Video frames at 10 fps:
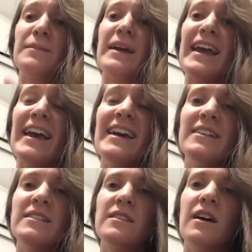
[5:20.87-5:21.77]
And my
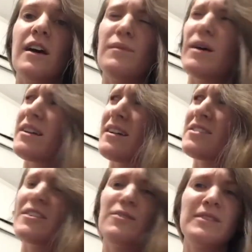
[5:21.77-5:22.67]
hands, um, I
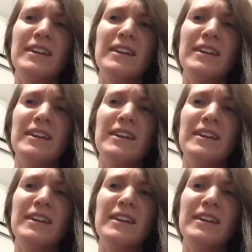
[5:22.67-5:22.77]
actually don't